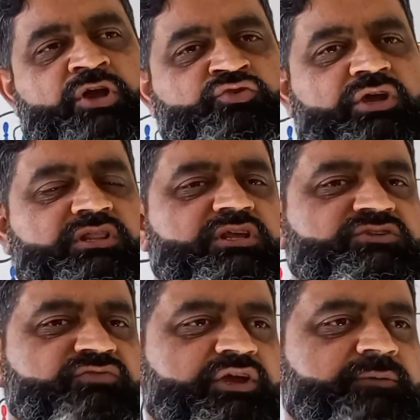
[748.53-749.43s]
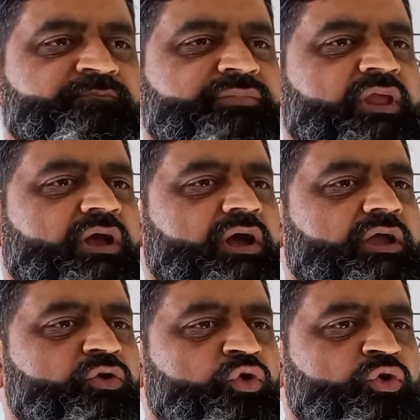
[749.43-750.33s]
so in this way
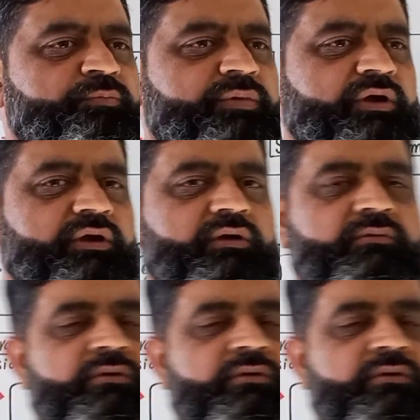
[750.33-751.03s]
I hope uh,